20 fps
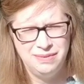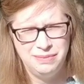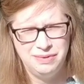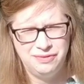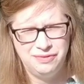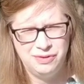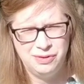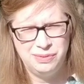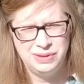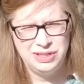
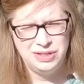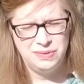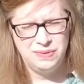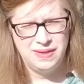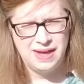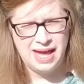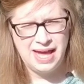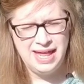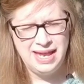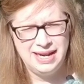Before we do
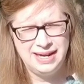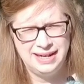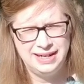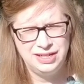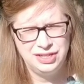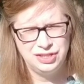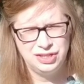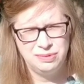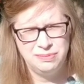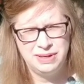that, I
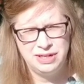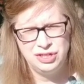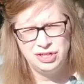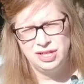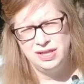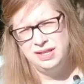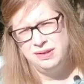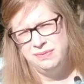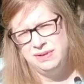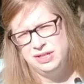should
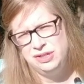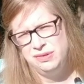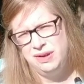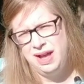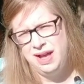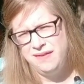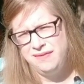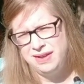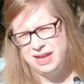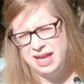mention that we do
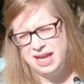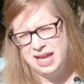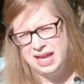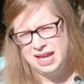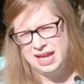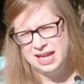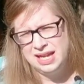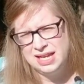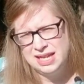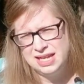have
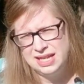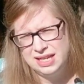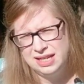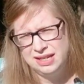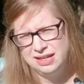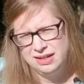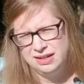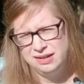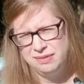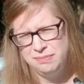a
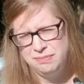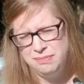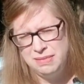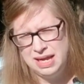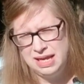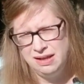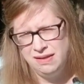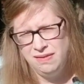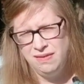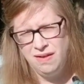
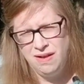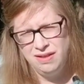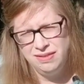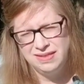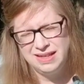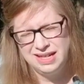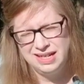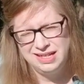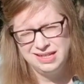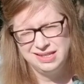make-along
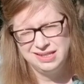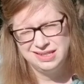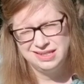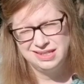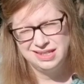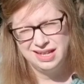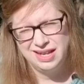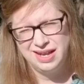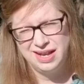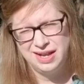that
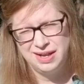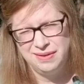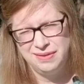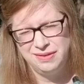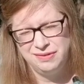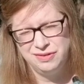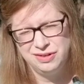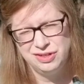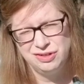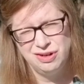is
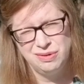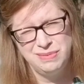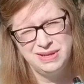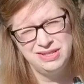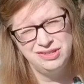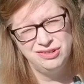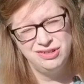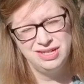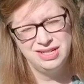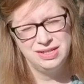the first
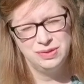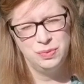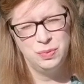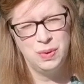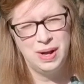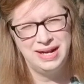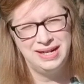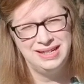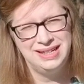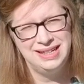trimester is
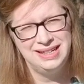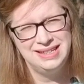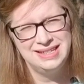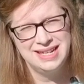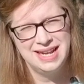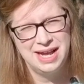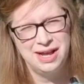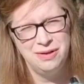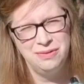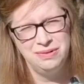winding
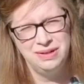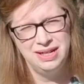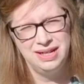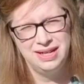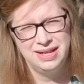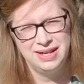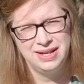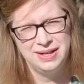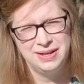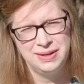
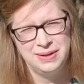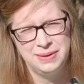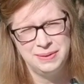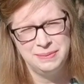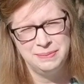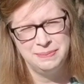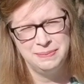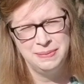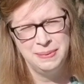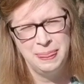
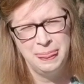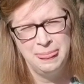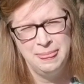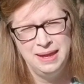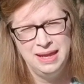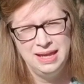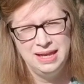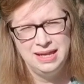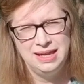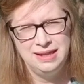down
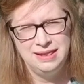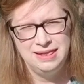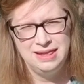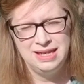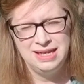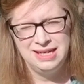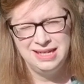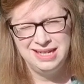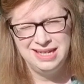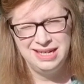in
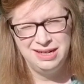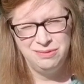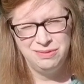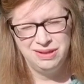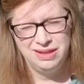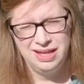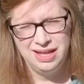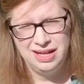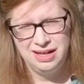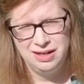the Knitting
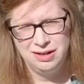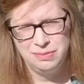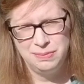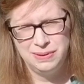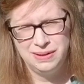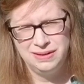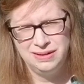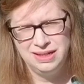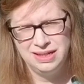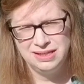with Cat Hair
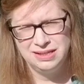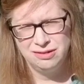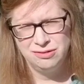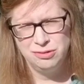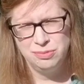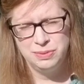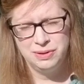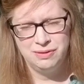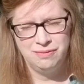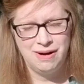podcast
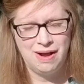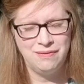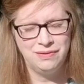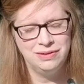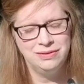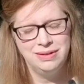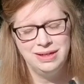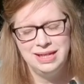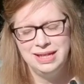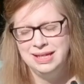group on
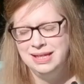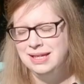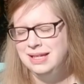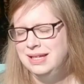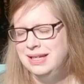Ravelry.